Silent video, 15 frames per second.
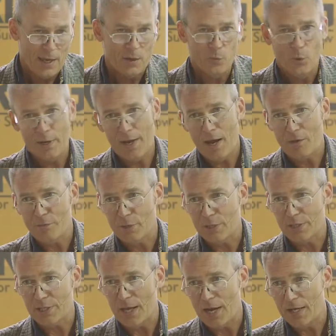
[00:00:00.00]
And one average
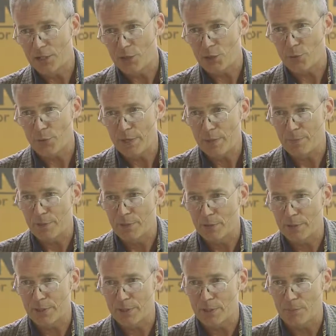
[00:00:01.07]
sized tree
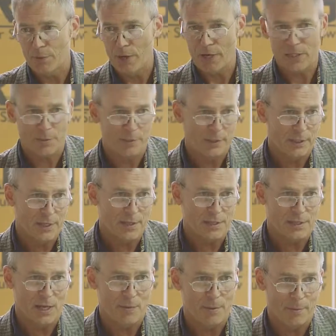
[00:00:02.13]
produces approximately the
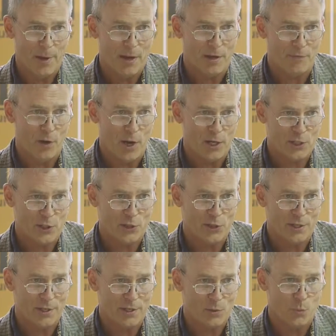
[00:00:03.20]
same amount of
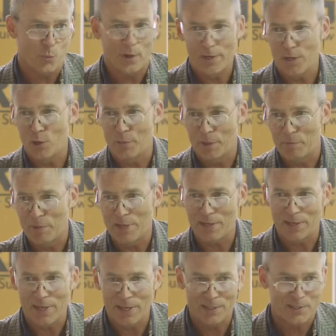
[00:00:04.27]
oxygen as one human
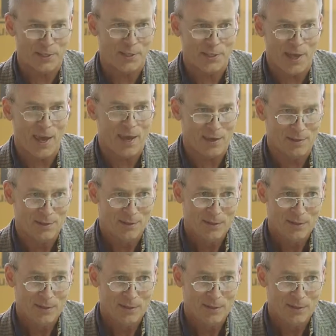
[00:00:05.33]
being needs in a day.